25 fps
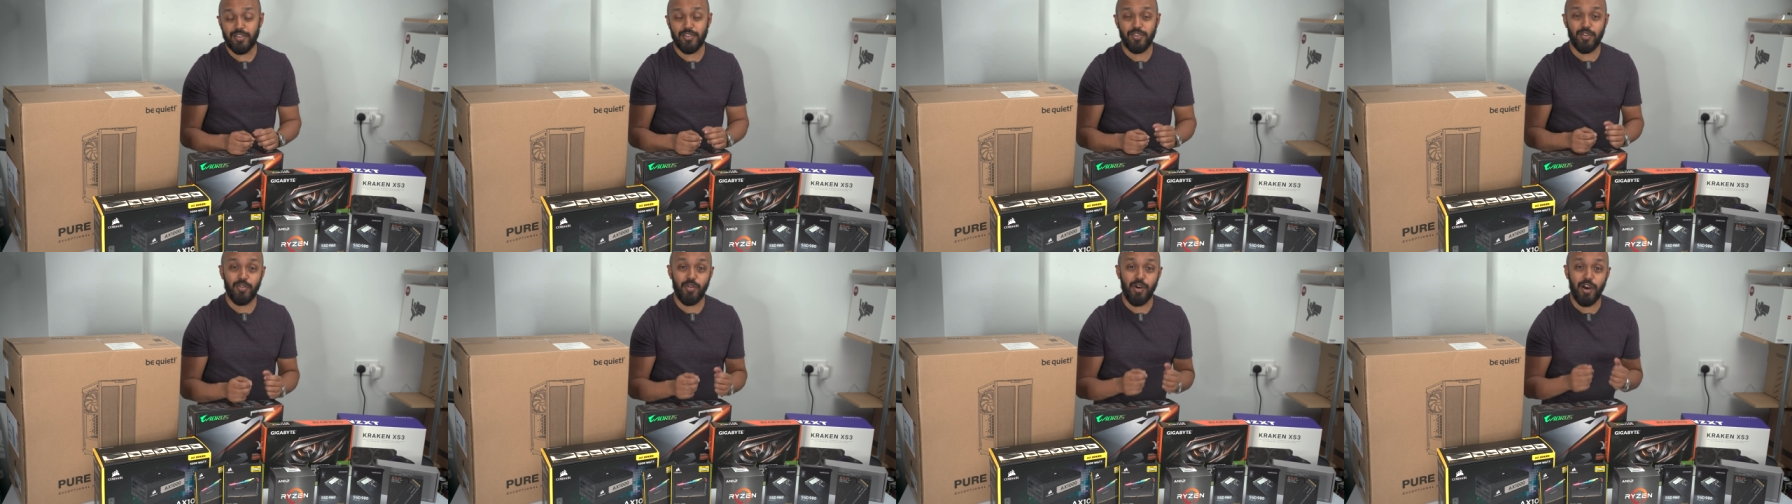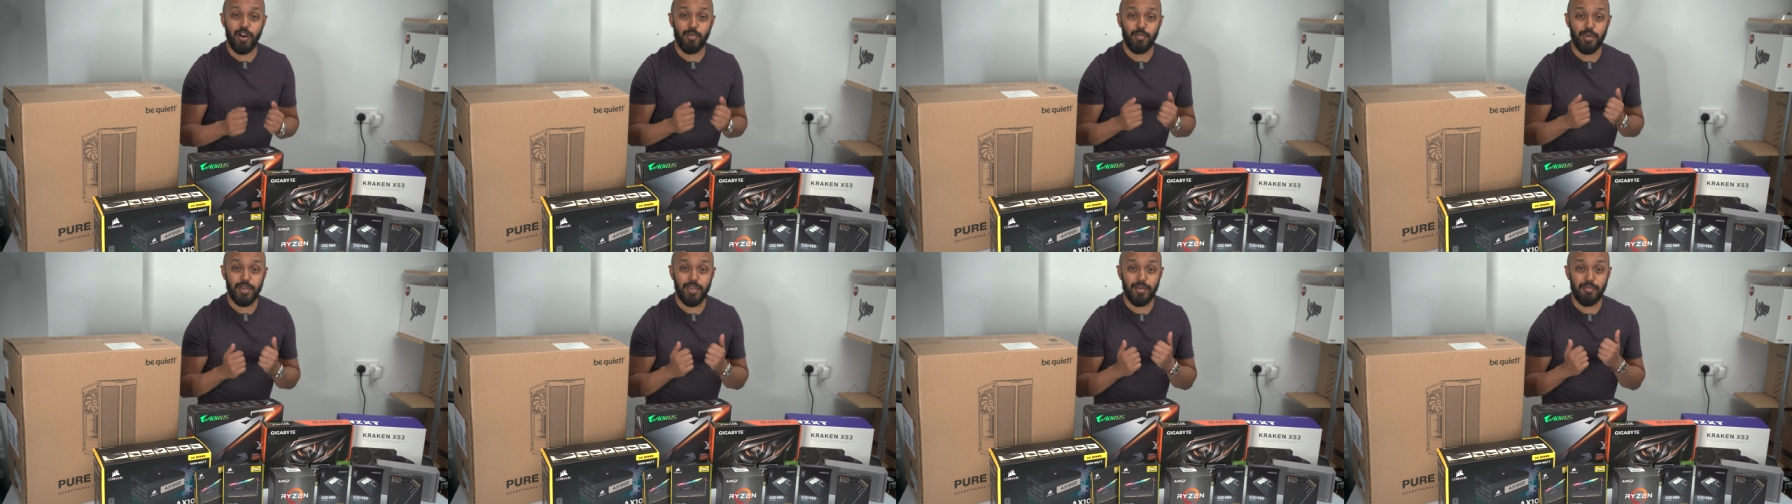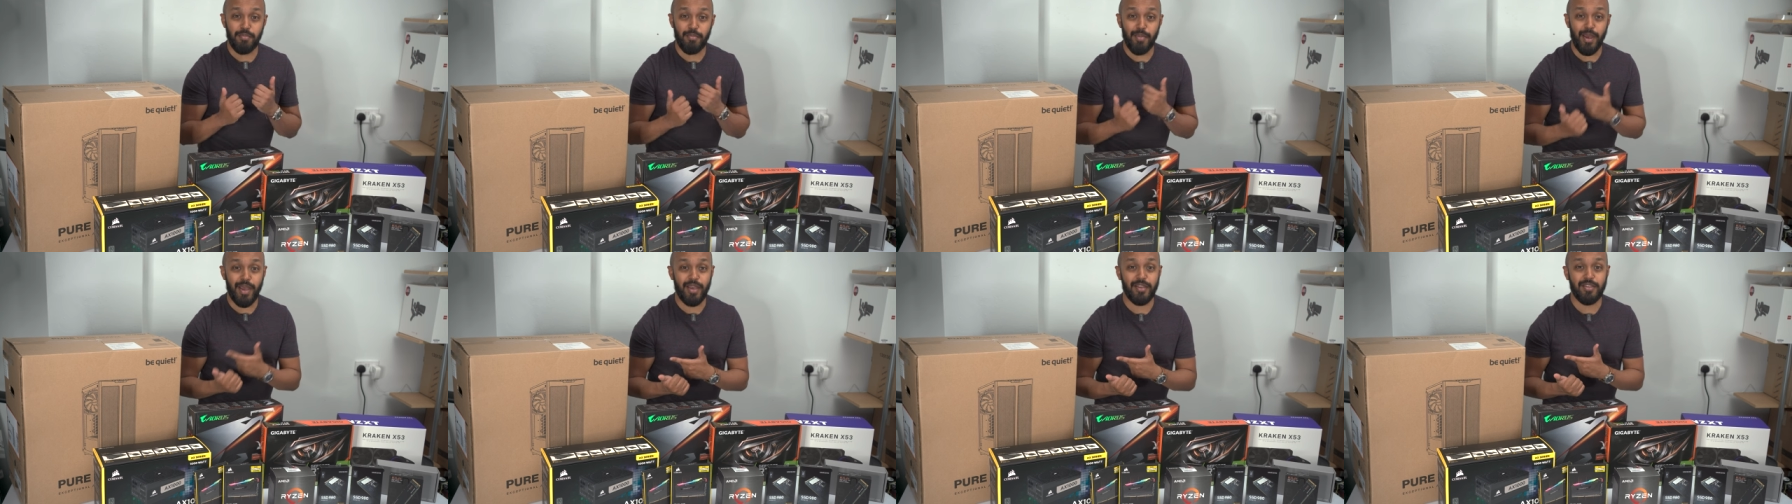so I'll be
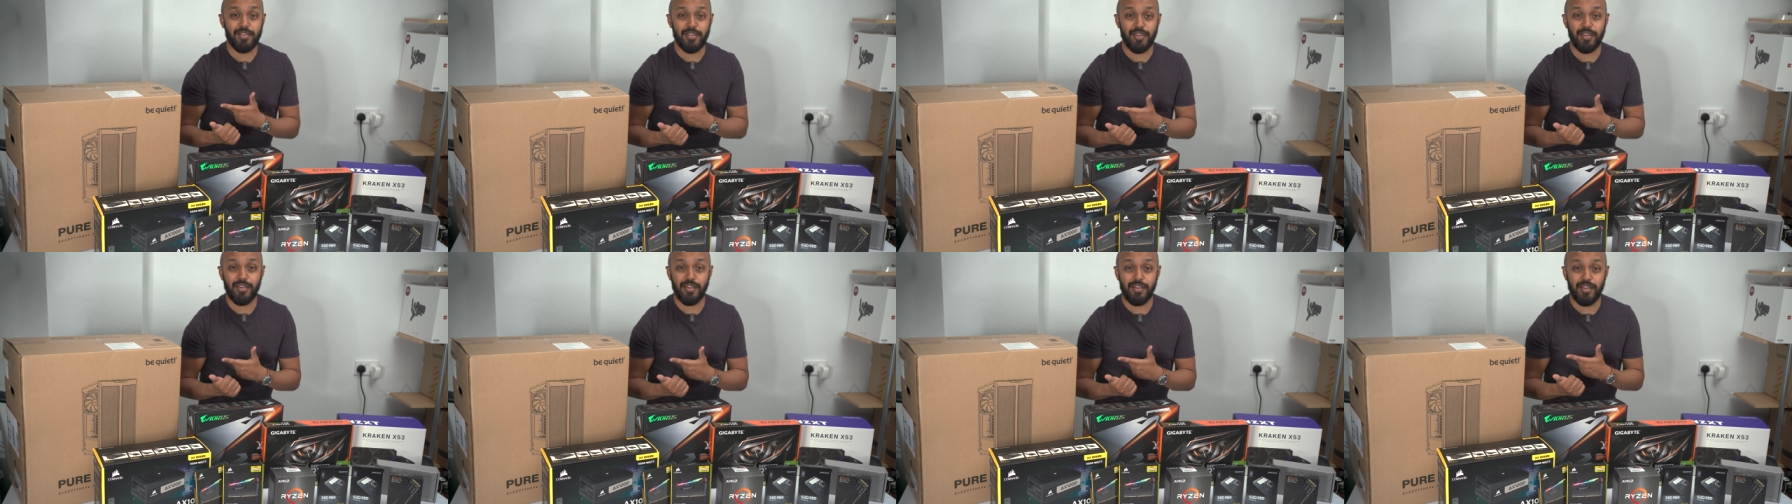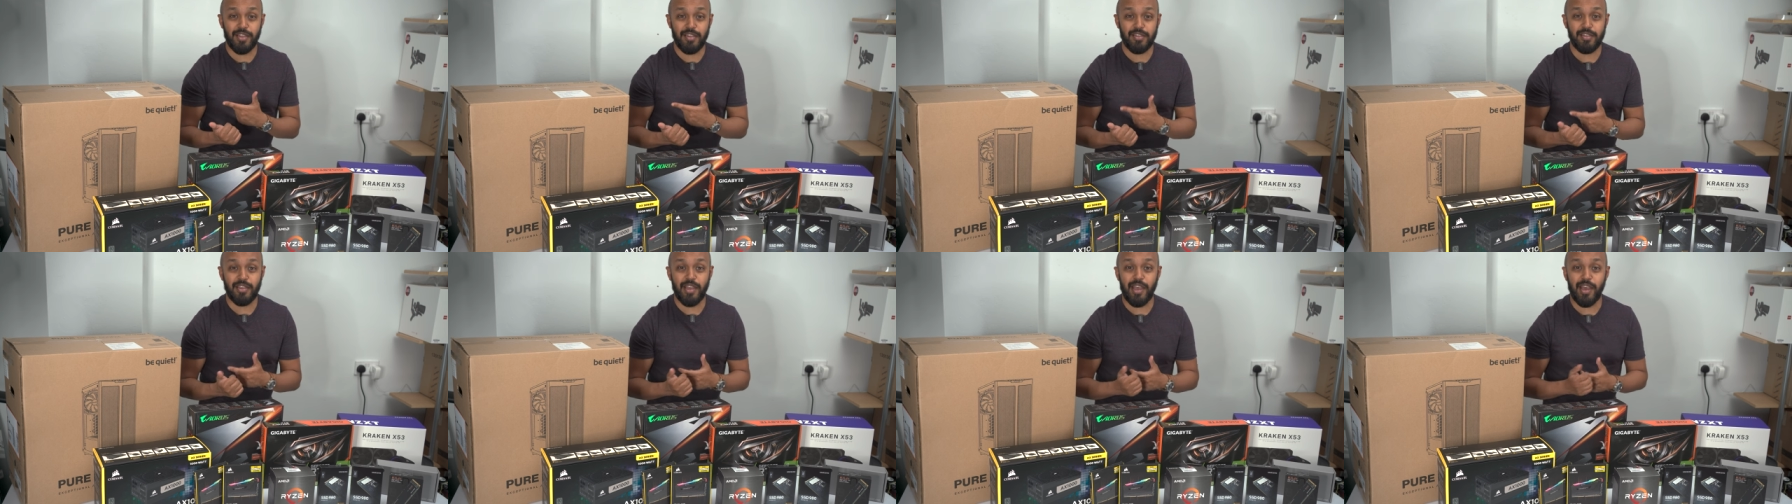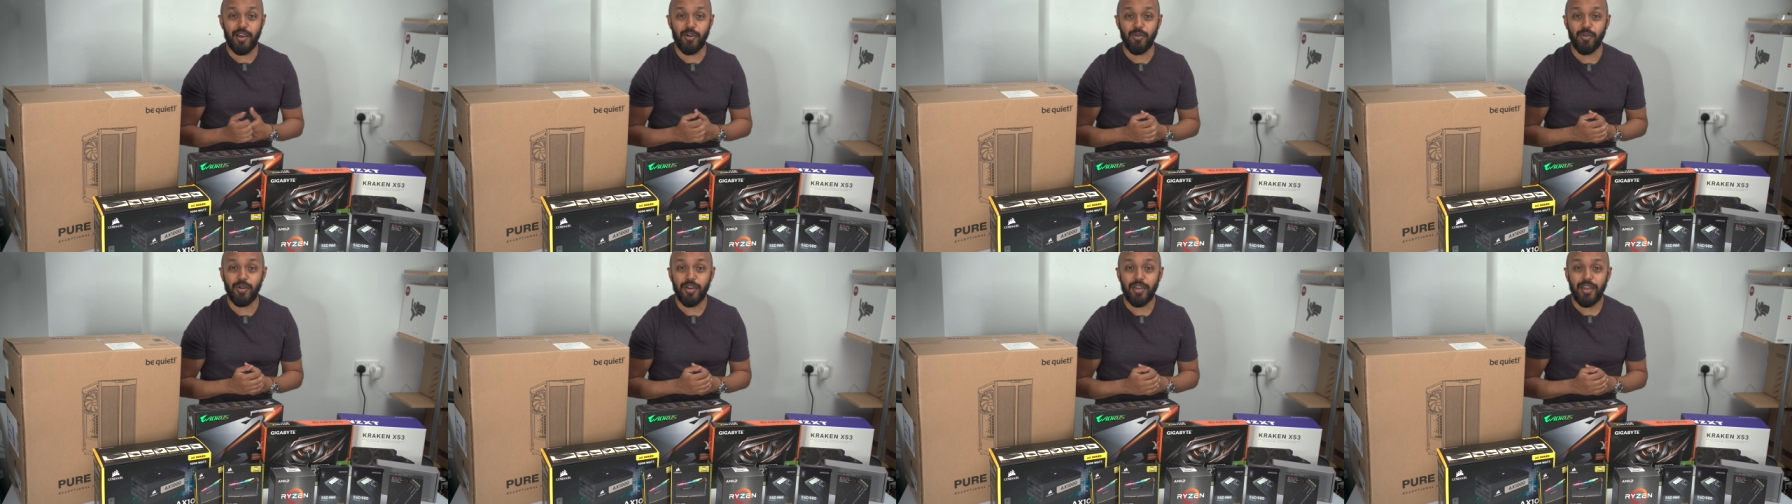maxing this
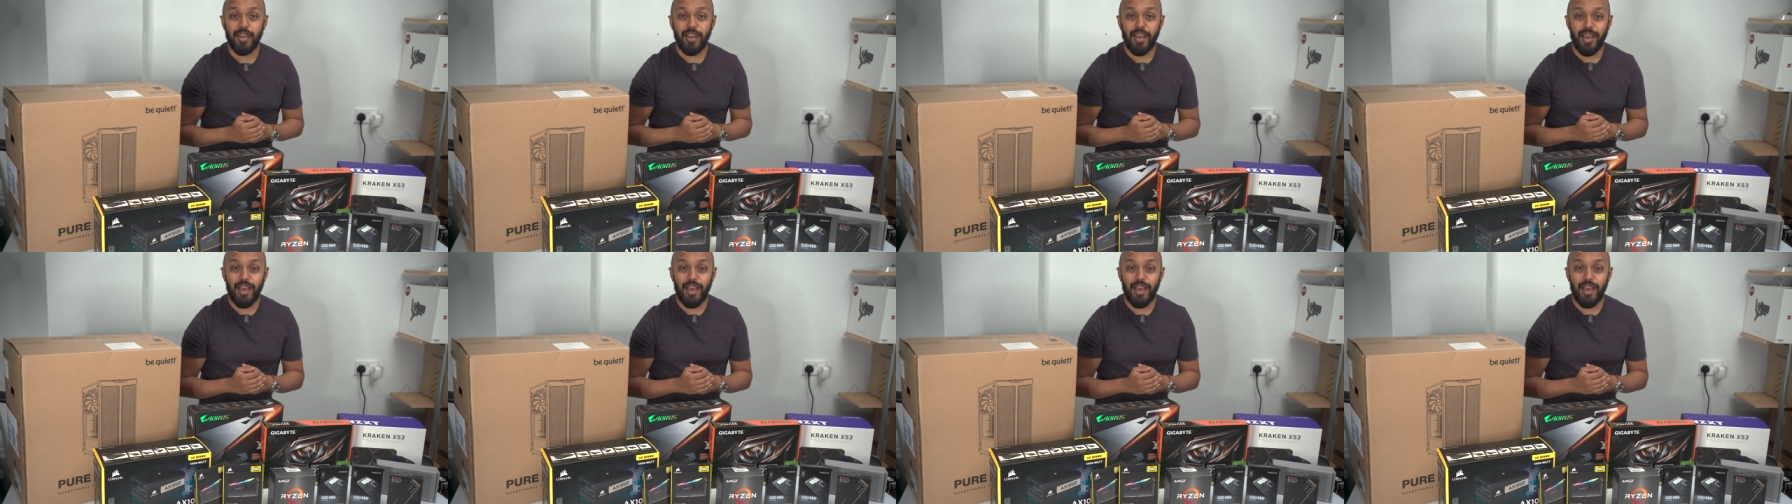out